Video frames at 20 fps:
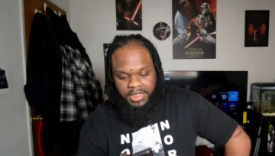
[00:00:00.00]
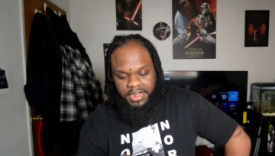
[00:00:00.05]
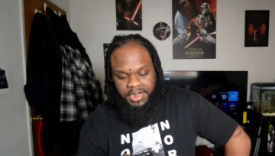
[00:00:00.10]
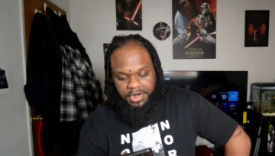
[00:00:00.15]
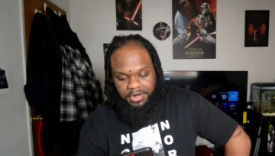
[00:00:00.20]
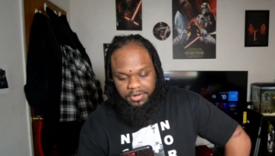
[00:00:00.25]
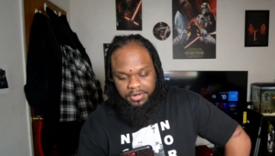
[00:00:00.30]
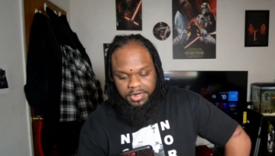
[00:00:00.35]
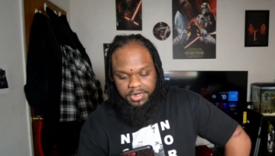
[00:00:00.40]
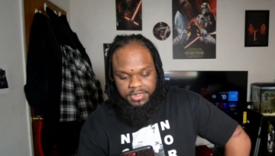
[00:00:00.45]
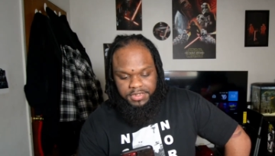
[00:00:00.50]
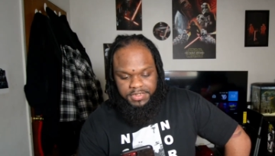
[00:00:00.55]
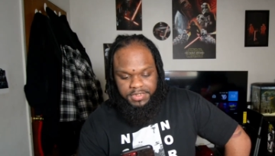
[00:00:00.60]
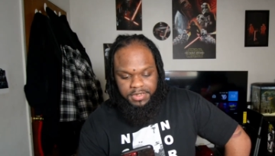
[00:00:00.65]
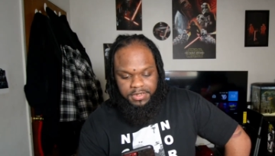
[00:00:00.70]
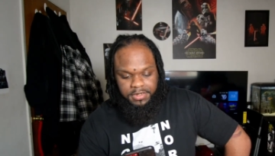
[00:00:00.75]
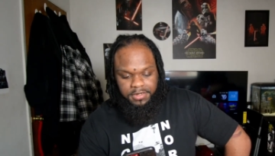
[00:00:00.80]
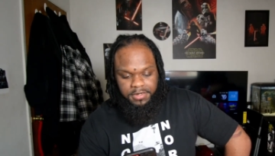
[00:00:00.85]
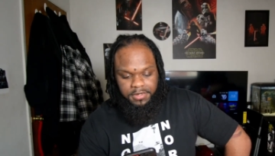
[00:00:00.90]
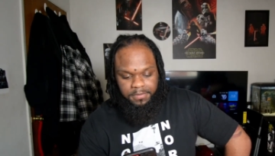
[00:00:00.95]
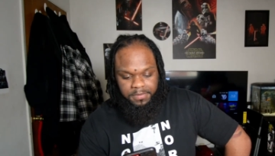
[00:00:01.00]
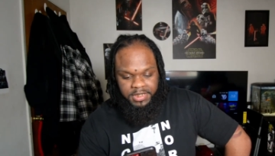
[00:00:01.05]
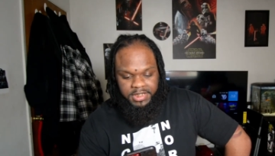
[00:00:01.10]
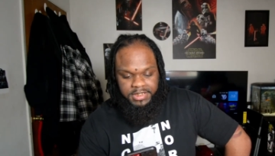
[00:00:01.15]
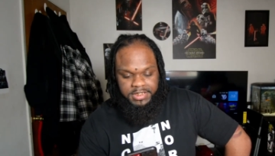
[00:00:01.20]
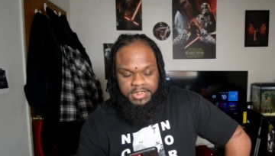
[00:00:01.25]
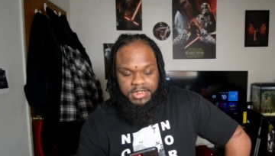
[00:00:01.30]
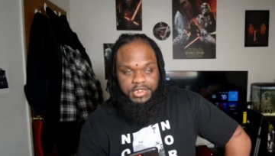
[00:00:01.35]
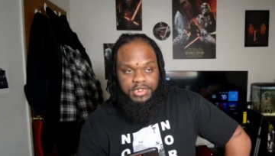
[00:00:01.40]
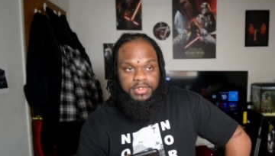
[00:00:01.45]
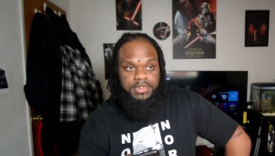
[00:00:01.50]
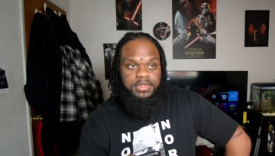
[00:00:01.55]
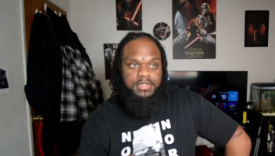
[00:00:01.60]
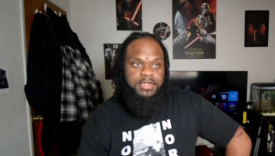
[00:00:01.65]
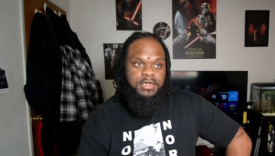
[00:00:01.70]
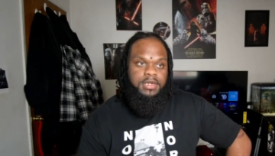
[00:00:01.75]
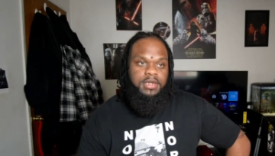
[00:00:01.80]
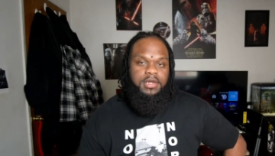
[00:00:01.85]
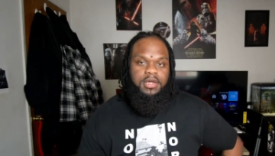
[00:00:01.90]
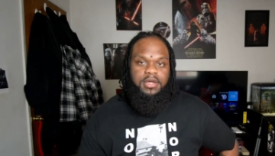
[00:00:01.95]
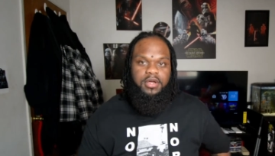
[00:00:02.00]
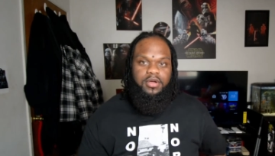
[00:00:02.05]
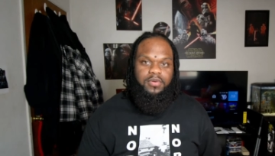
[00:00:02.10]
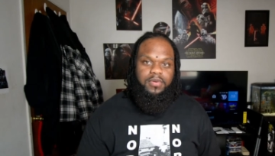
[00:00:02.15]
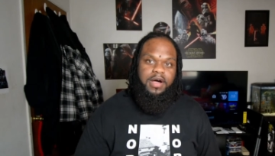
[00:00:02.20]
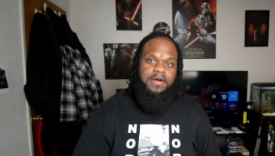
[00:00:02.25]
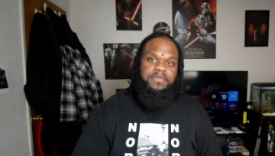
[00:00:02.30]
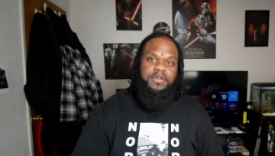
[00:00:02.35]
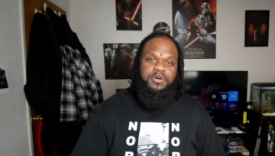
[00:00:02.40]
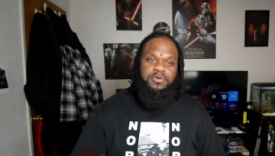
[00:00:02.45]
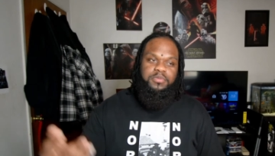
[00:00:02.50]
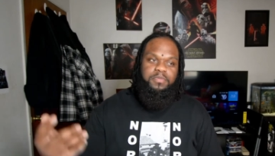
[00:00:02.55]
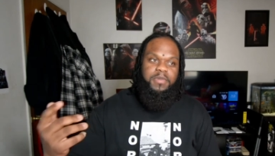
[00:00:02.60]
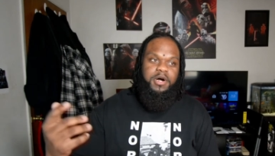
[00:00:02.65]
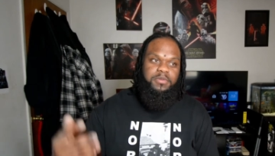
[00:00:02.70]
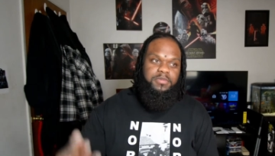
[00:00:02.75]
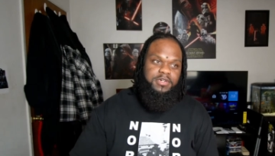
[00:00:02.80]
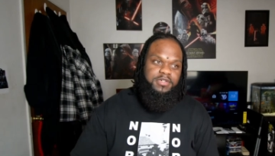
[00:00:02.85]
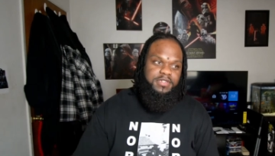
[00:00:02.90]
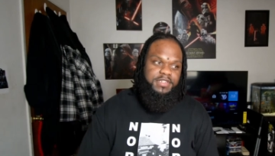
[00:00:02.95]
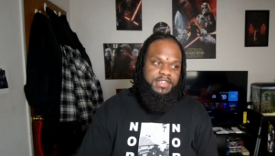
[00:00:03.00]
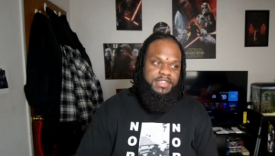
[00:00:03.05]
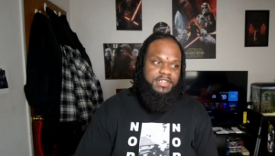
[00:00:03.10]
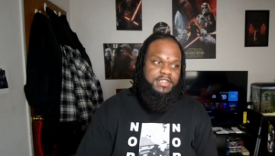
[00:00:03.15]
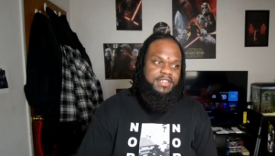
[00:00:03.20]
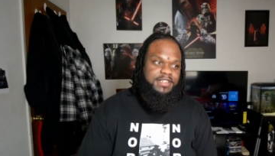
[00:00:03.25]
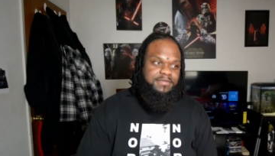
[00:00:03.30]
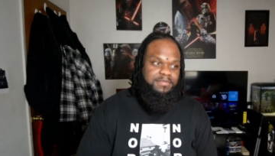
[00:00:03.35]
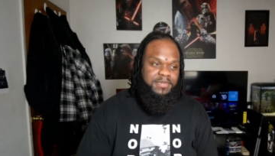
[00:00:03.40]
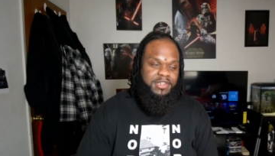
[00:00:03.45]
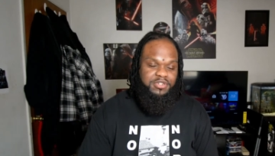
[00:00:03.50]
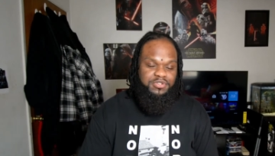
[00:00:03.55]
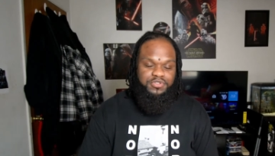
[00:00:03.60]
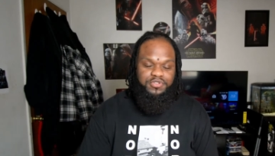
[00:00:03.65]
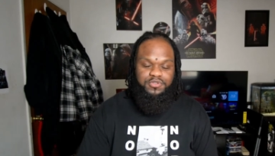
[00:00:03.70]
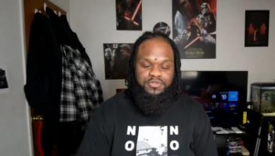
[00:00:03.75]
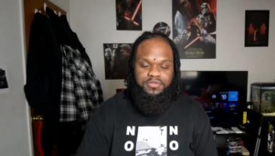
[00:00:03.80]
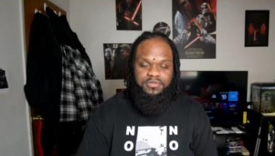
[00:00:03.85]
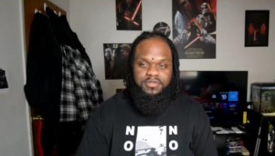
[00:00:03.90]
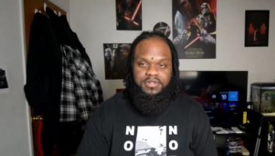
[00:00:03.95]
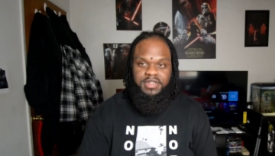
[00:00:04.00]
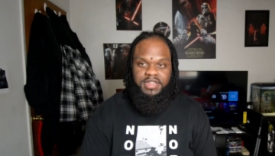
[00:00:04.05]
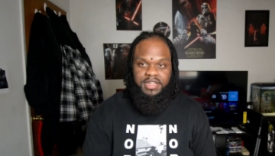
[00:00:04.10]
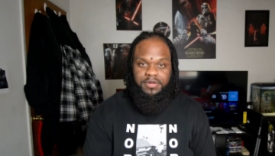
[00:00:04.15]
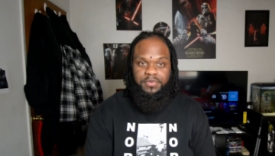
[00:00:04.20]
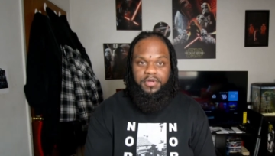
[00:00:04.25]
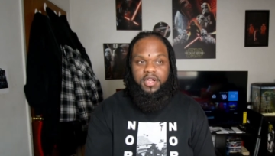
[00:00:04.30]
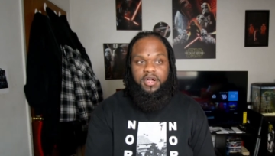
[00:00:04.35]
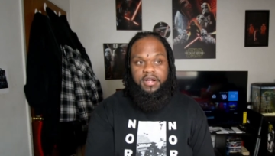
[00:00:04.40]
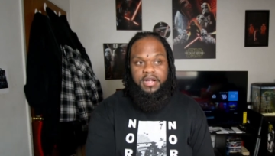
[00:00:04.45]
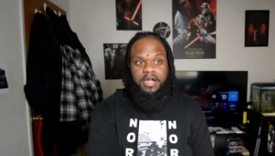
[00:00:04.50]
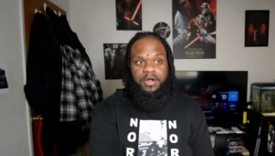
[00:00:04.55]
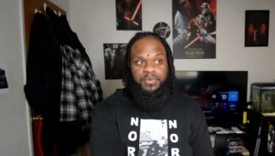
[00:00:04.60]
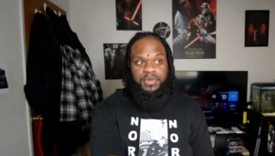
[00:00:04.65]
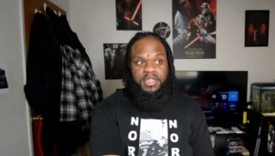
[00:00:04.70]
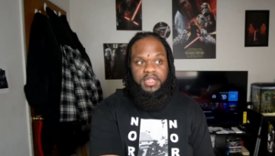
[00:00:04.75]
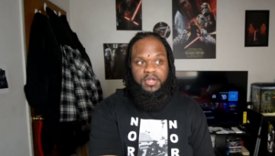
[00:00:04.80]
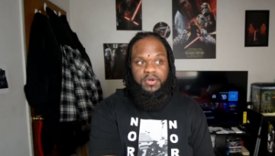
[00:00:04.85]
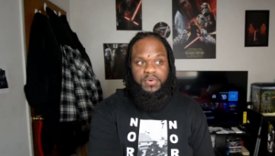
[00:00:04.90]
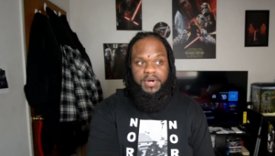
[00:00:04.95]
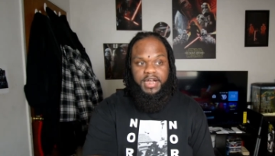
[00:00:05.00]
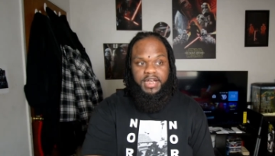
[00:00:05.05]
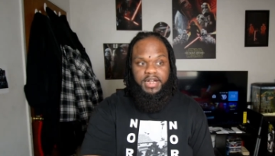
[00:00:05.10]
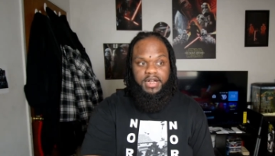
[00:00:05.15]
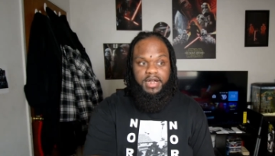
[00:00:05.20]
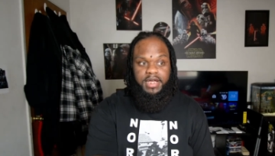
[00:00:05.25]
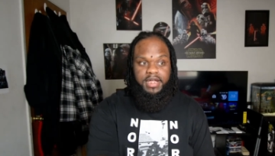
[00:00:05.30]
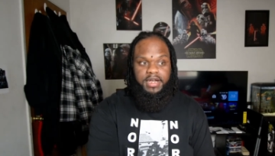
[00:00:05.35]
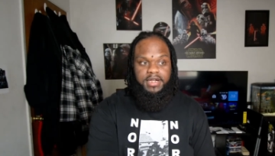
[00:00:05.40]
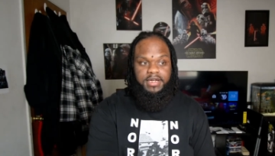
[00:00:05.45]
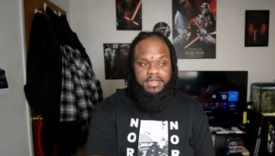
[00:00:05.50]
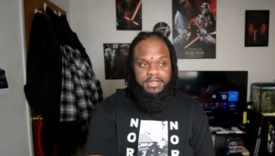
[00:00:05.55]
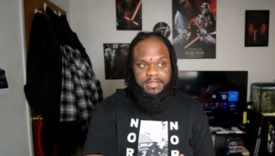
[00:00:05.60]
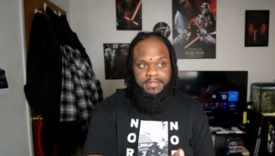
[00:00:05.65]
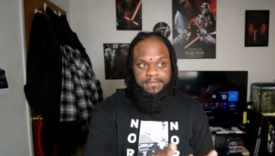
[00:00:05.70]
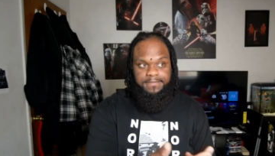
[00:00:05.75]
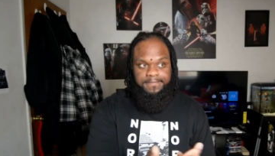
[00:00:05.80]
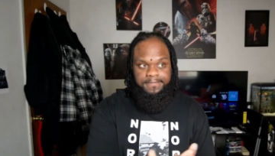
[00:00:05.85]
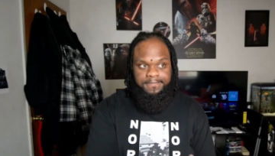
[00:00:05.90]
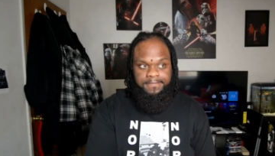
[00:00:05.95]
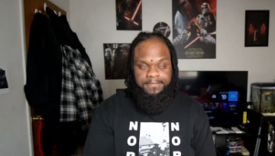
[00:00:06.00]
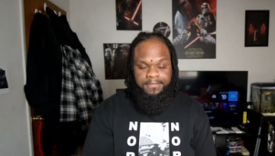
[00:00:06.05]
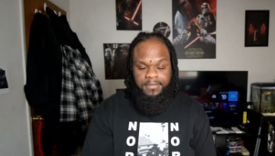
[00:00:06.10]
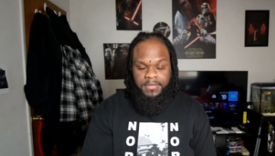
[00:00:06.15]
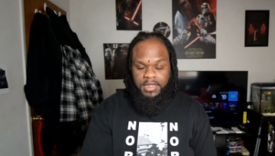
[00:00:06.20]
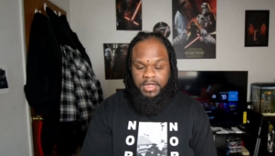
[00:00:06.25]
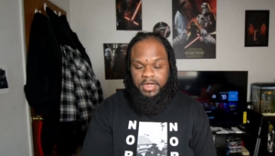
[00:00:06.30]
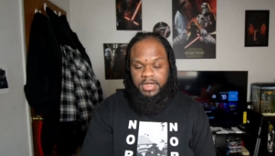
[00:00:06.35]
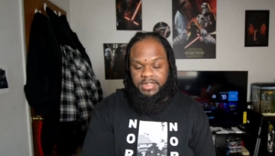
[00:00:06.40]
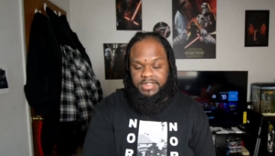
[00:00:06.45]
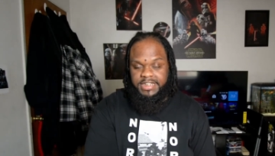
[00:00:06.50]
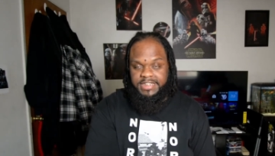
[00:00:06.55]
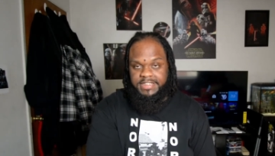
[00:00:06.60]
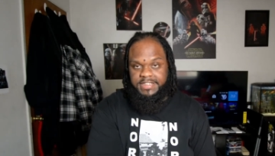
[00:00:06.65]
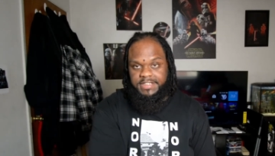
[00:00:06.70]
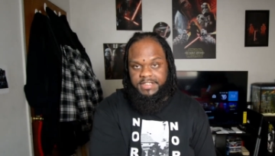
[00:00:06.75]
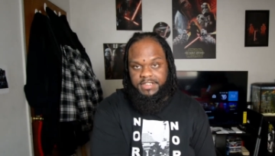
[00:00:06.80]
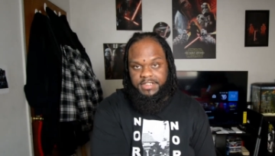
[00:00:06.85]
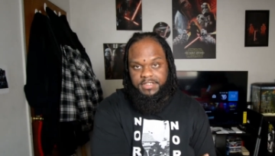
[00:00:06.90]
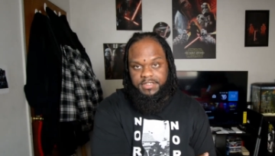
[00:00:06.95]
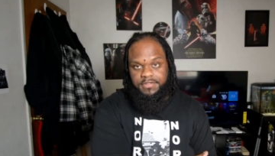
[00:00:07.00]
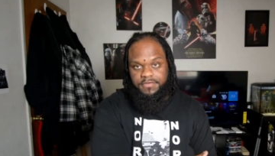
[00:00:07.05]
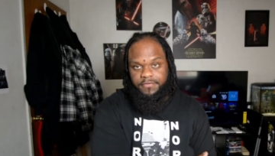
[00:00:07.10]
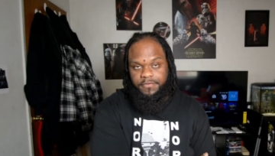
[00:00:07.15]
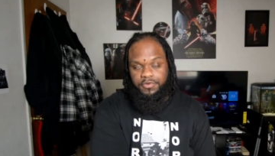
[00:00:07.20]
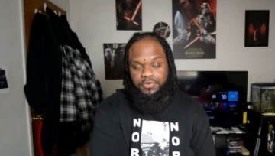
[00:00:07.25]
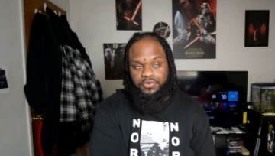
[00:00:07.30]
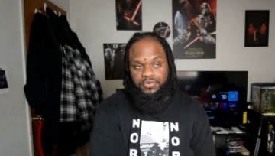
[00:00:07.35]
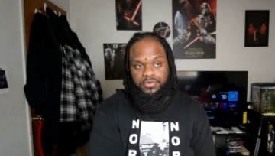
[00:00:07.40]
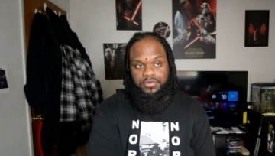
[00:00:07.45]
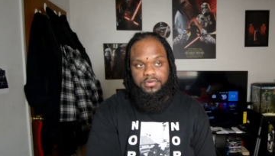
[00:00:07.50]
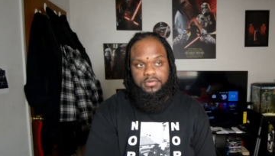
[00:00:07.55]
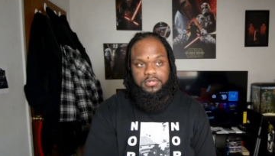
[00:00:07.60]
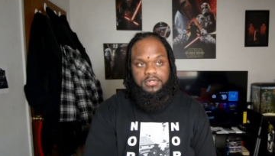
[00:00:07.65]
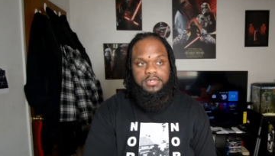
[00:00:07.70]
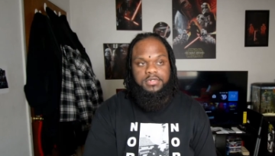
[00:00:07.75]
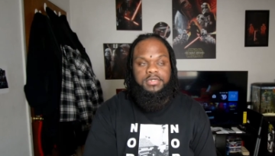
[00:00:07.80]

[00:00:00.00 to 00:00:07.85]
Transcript: Carol, her son, on the beach. Well, I've known Momo since middle school. Then we all got reacquainted at um, Alexis's funeral.